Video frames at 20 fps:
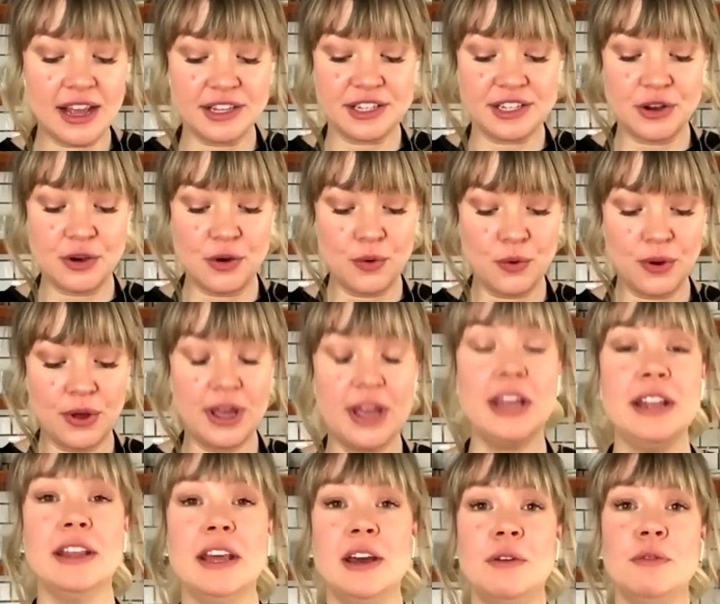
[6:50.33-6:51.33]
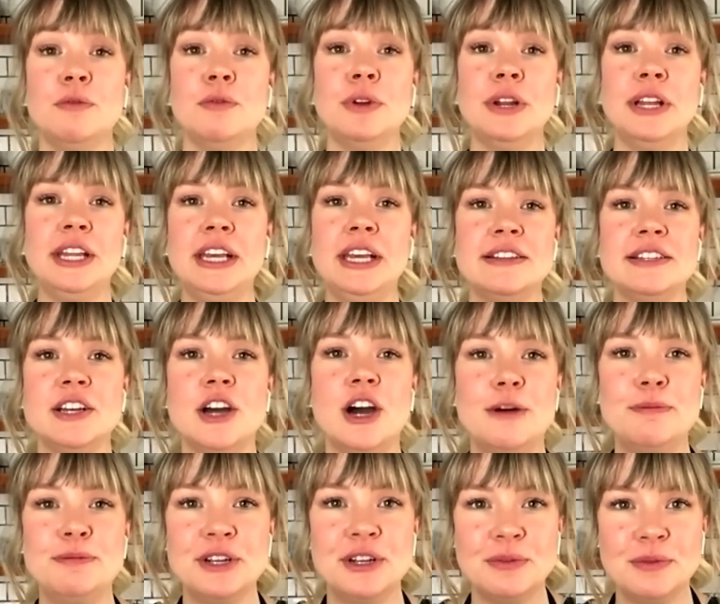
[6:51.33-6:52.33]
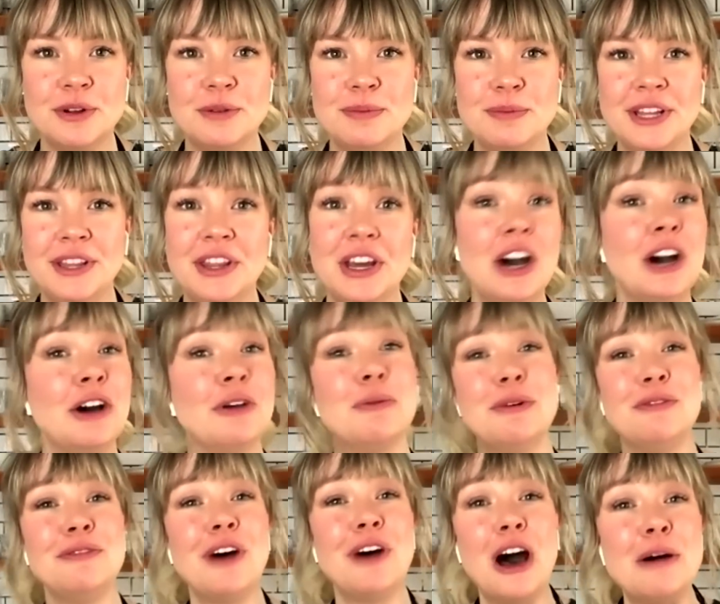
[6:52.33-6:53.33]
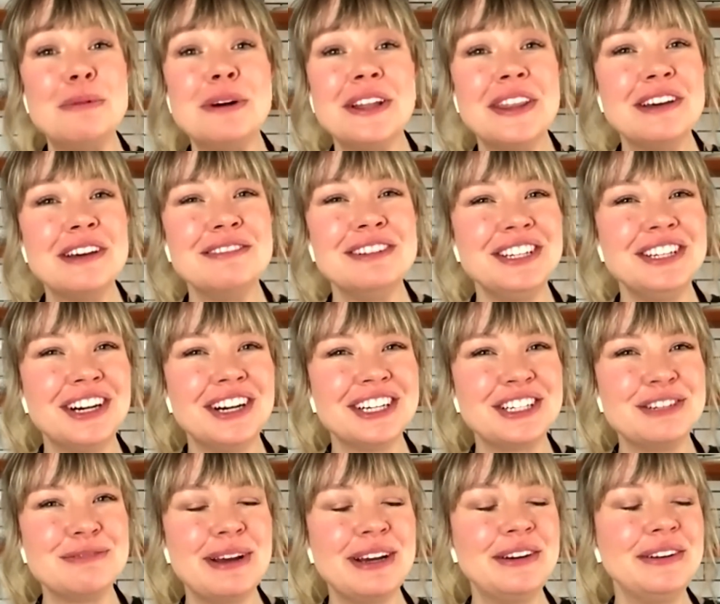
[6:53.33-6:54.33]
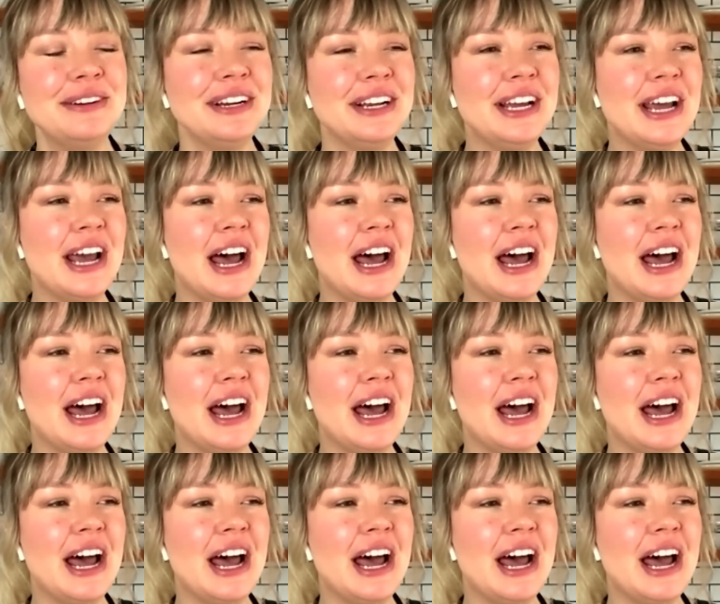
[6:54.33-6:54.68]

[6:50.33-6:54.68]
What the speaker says: So a really easy option would be the aquafaba that we talked about.